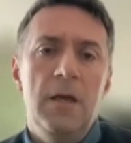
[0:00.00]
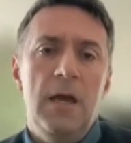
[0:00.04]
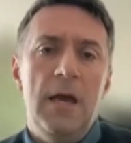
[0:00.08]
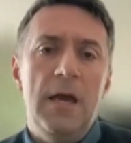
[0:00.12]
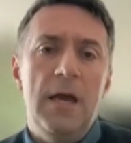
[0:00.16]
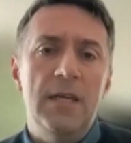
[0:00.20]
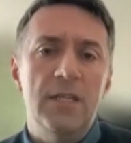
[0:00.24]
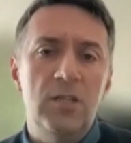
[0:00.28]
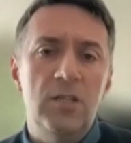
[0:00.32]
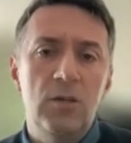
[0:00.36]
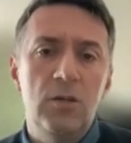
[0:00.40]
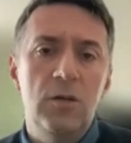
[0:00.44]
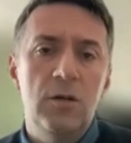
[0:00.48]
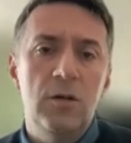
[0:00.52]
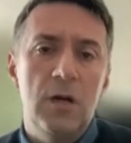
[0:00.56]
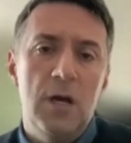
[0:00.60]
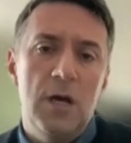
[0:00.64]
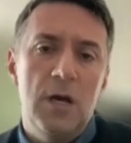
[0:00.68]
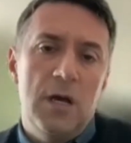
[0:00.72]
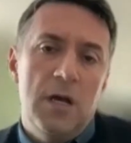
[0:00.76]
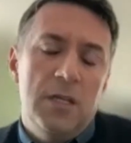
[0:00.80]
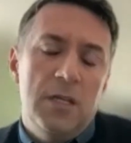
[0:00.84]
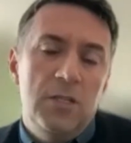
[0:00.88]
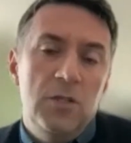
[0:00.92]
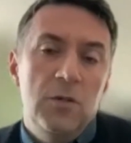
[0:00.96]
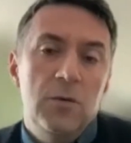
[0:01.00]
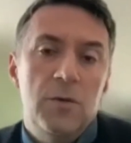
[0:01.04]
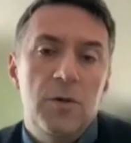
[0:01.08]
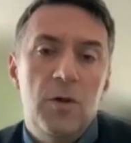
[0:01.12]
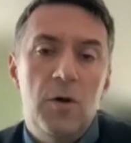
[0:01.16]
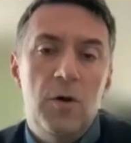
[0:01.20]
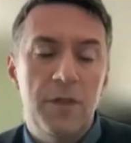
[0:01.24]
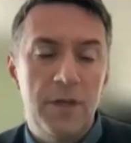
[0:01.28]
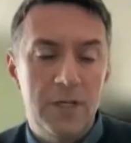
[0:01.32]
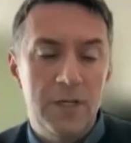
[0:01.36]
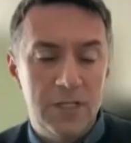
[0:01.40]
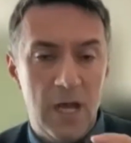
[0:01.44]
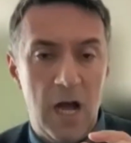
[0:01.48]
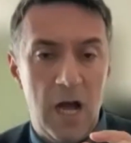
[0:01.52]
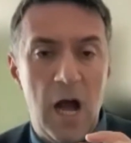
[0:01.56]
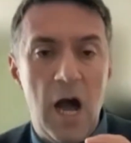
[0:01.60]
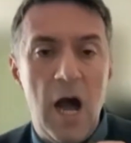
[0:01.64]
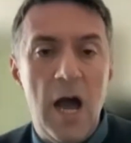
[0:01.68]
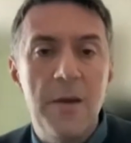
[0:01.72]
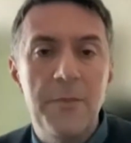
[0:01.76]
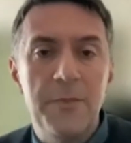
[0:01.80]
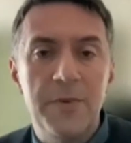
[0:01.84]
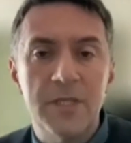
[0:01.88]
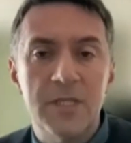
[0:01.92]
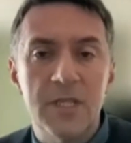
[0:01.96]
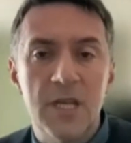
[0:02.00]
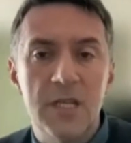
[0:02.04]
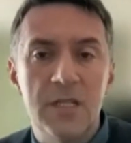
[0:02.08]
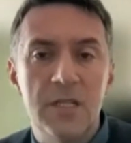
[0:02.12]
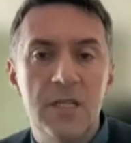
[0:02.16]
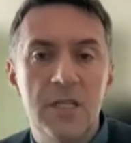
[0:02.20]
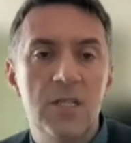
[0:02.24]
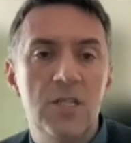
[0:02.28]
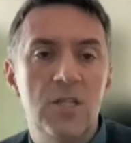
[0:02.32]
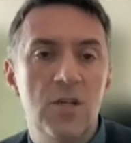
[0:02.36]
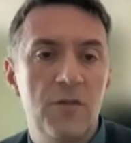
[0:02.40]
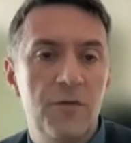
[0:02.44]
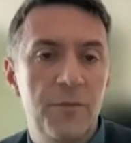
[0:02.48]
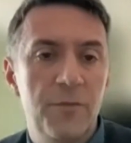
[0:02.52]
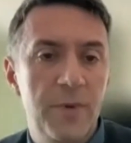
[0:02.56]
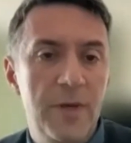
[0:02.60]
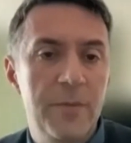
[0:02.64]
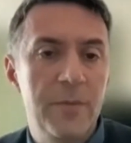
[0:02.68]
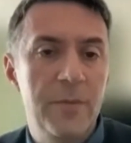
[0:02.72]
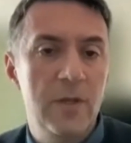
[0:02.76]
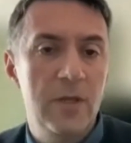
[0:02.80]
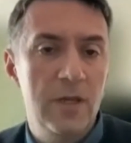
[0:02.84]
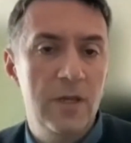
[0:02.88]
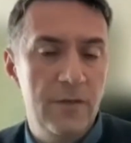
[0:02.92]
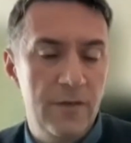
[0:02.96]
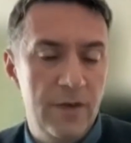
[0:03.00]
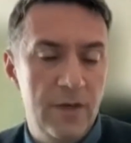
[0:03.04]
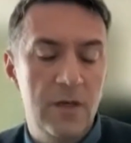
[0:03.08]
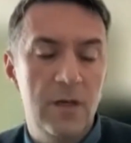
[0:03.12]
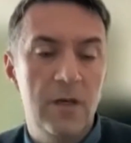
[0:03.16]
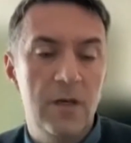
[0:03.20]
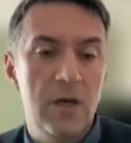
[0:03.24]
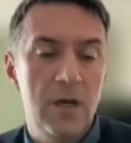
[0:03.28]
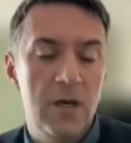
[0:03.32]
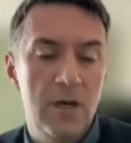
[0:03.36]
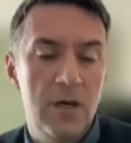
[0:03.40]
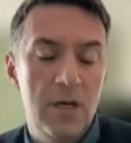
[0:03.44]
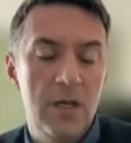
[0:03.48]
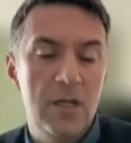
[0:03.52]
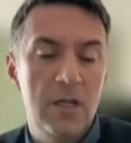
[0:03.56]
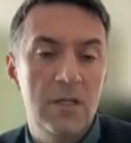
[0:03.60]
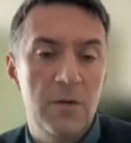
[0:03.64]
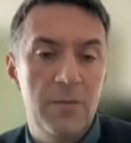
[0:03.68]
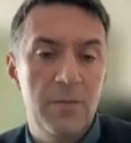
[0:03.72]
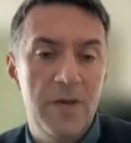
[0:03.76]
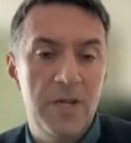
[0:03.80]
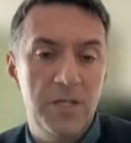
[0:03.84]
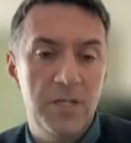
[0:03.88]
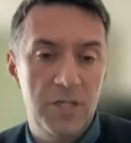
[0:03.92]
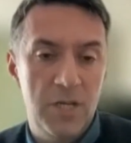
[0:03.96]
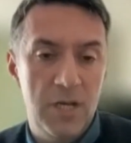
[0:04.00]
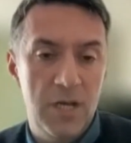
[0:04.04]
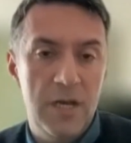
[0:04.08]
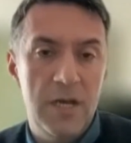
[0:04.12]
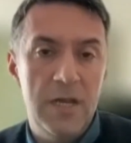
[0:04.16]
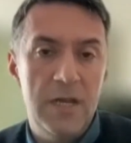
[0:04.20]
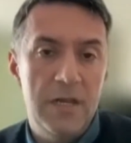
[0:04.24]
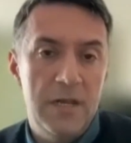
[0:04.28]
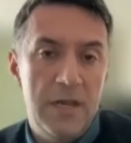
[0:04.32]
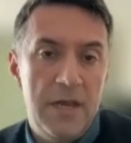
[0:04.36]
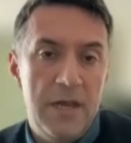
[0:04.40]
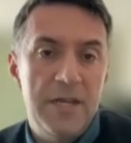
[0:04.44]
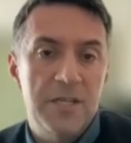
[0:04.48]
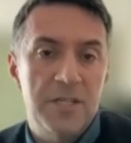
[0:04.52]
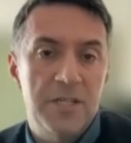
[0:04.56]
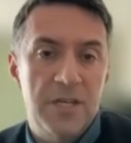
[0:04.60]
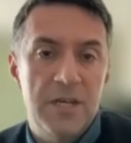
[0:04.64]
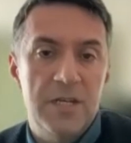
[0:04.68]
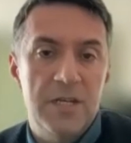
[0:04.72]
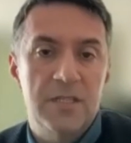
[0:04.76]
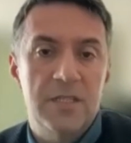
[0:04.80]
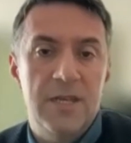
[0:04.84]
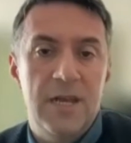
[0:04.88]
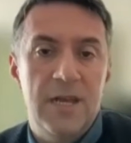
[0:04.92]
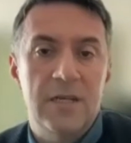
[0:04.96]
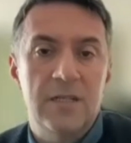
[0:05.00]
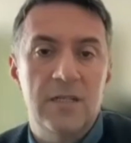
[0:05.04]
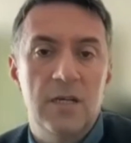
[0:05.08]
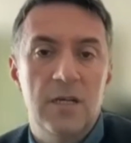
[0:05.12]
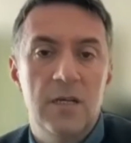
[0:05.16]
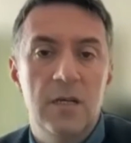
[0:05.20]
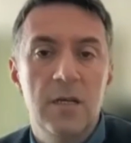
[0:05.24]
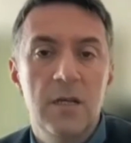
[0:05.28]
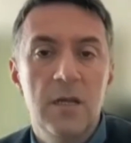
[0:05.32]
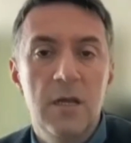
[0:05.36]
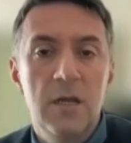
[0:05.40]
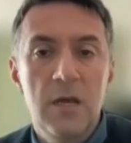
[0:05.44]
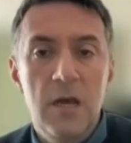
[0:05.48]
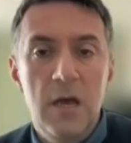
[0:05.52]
As you know, there's a high percentage of people living in dementia in aged care sector,